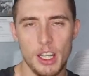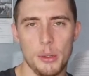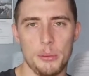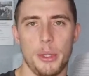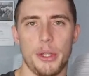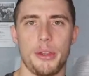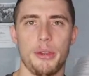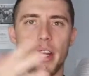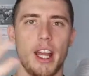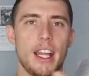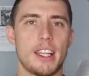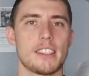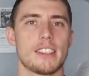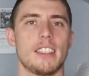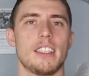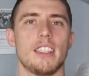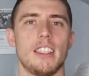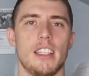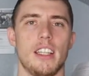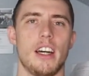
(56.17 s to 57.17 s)
but they're
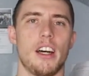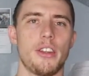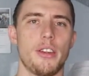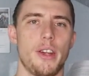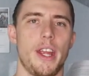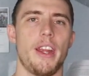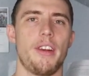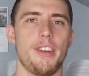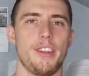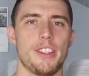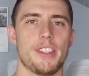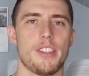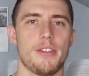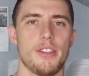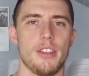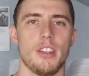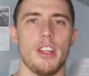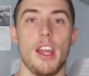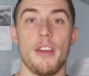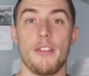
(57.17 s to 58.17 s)
excellent in other areas of
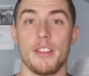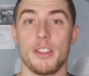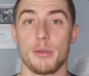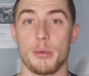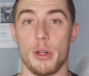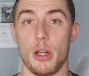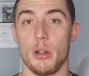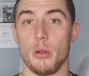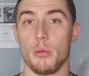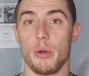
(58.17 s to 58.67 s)
their life as well,